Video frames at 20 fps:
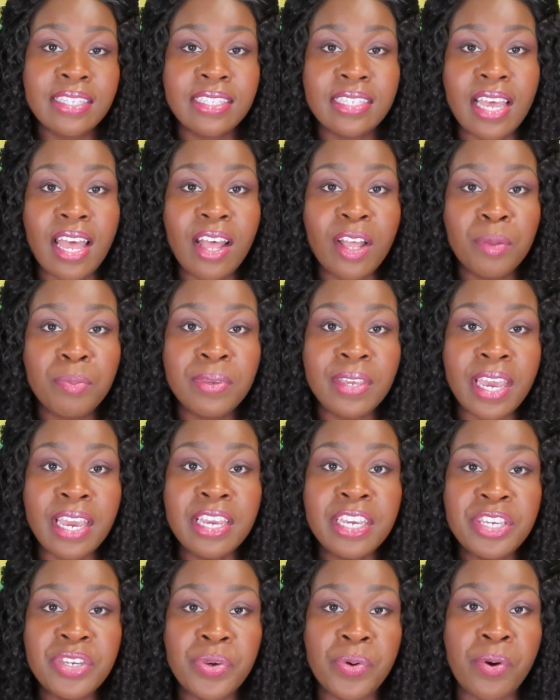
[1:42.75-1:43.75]
to help
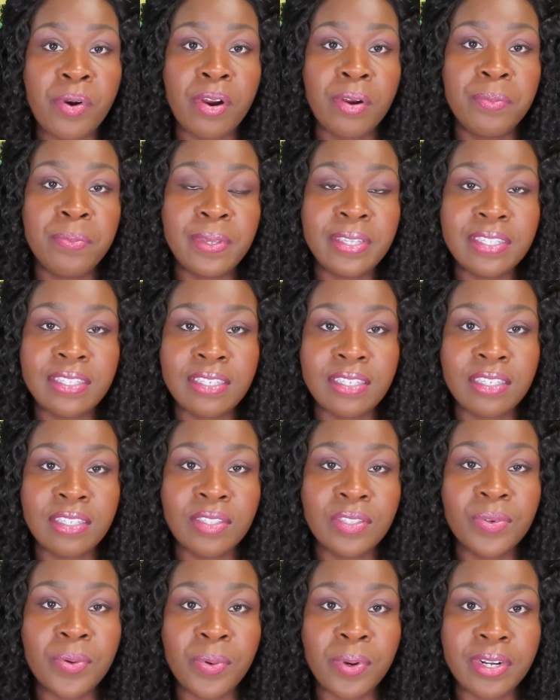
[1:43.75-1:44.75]
get your
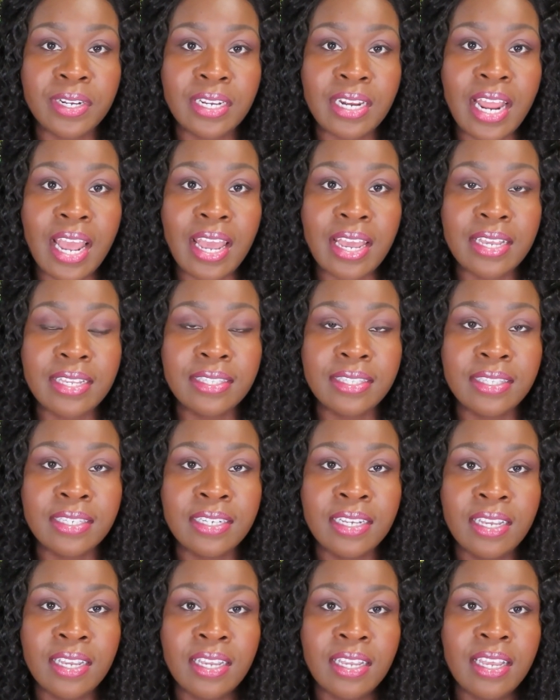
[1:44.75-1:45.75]
business
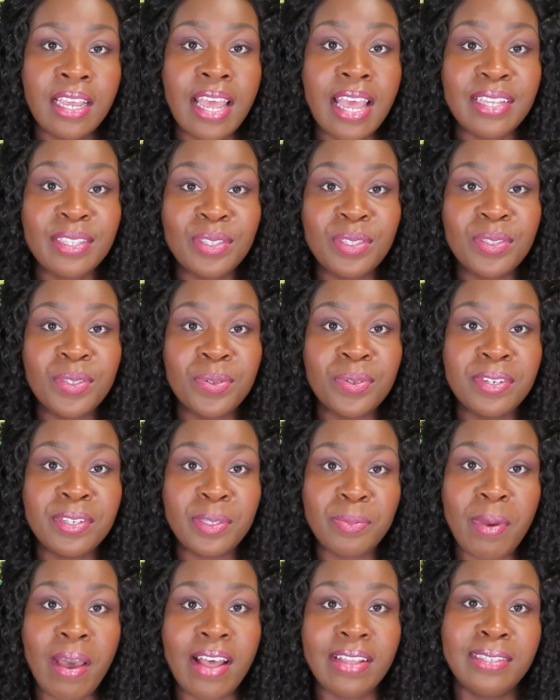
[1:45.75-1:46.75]
organized as soon
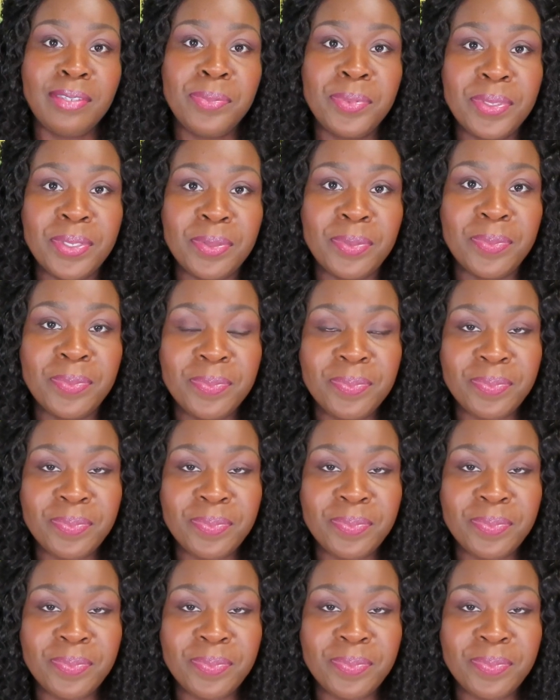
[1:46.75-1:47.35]
as possible.